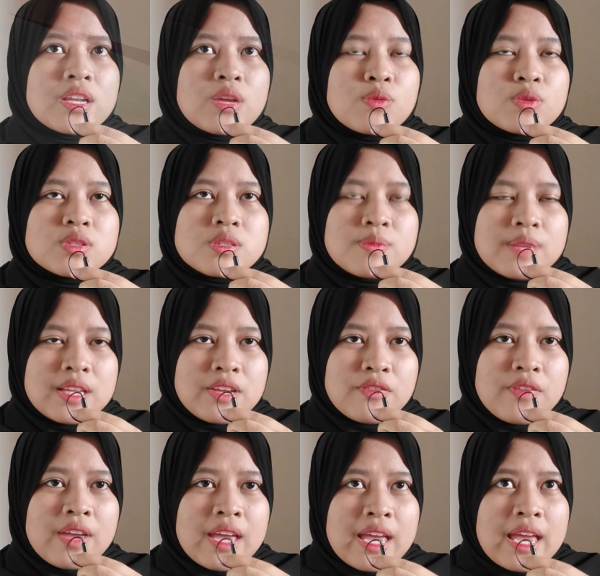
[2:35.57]
they want to believe,
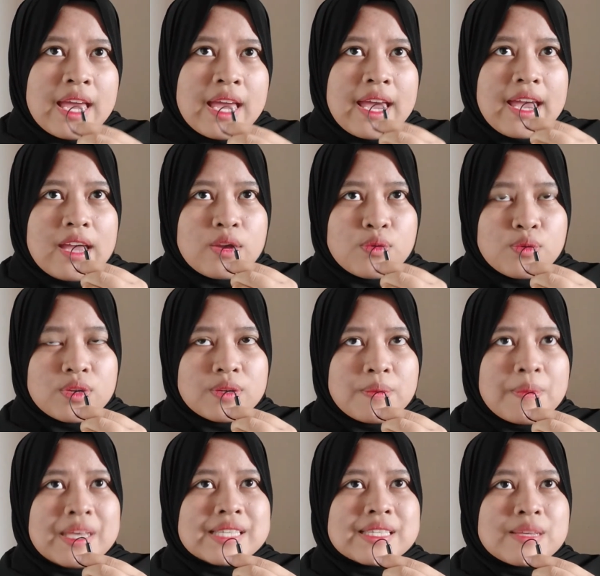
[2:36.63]
and will
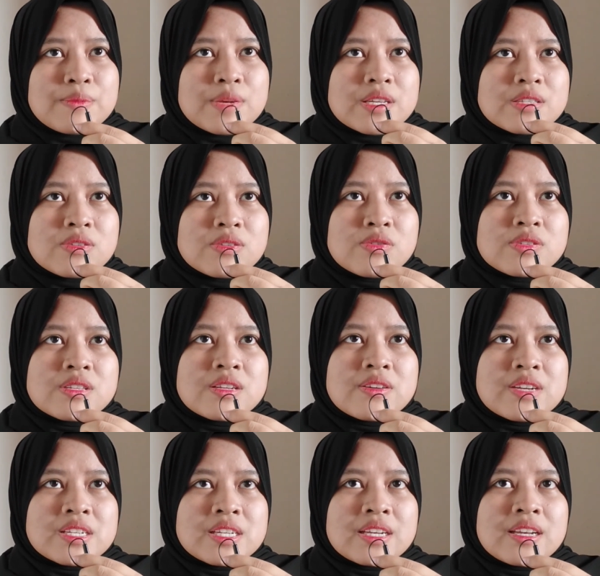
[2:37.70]
maximize
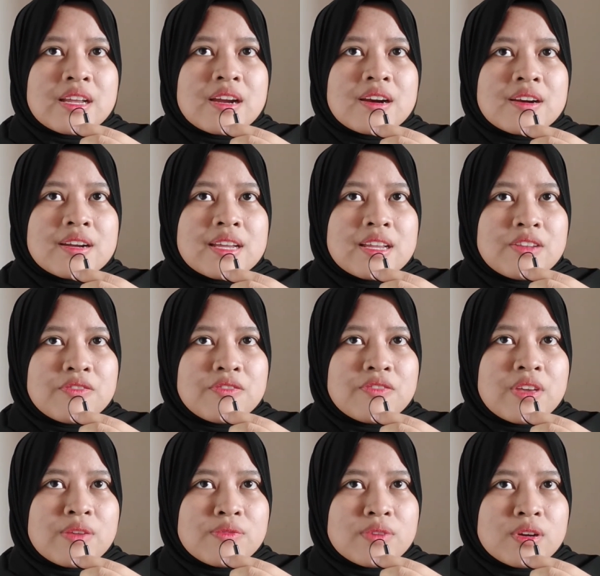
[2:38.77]
consideration that are in
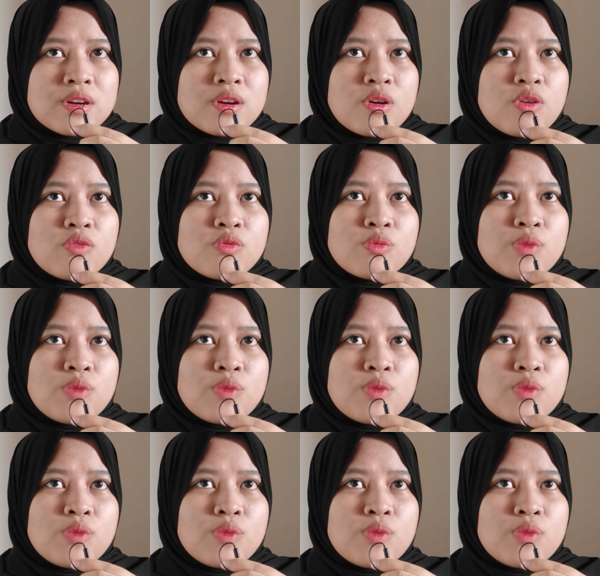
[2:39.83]
favor of